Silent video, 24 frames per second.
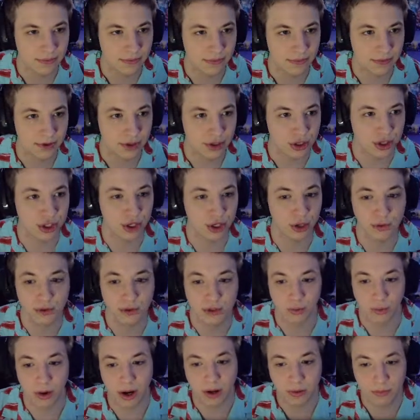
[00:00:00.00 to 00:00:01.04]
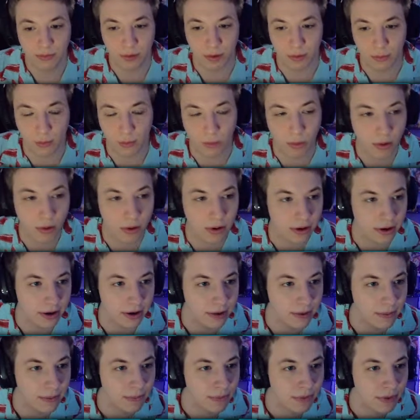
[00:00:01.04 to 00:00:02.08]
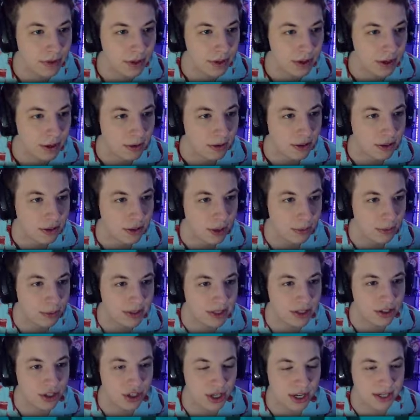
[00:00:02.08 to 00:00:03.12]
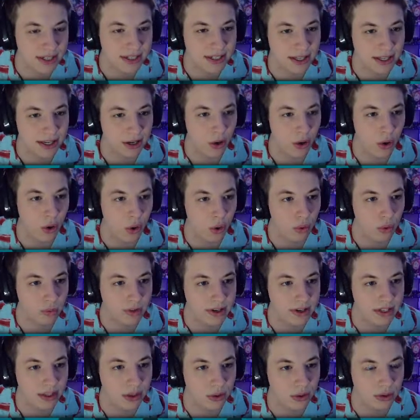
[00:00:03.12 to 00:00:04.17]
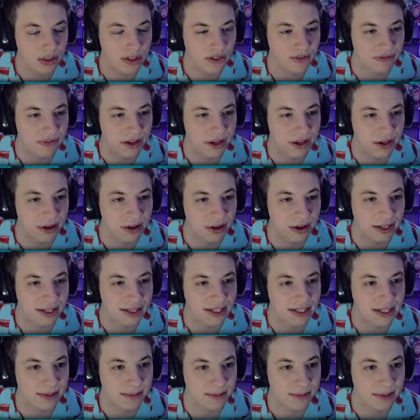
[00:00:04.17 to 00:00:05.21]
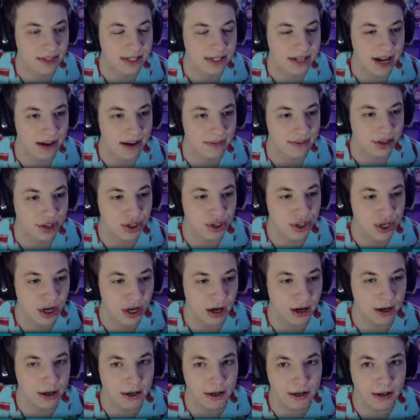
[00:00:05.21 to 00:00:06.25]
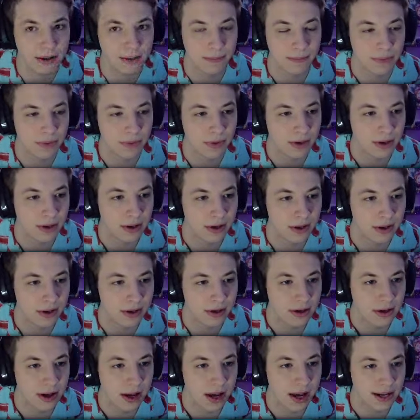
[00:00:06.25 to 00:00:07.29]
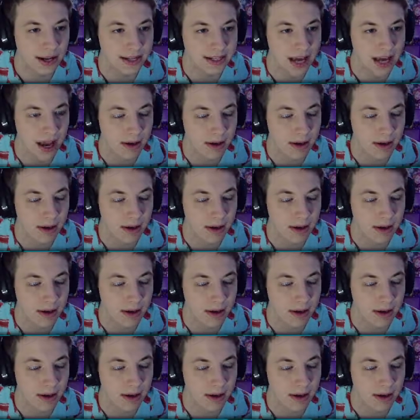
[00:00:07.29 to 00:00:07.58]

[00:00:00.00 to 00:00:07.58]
Choose one reward. 2% chance to get a whole resource sphere instead of a chunk. Uh, time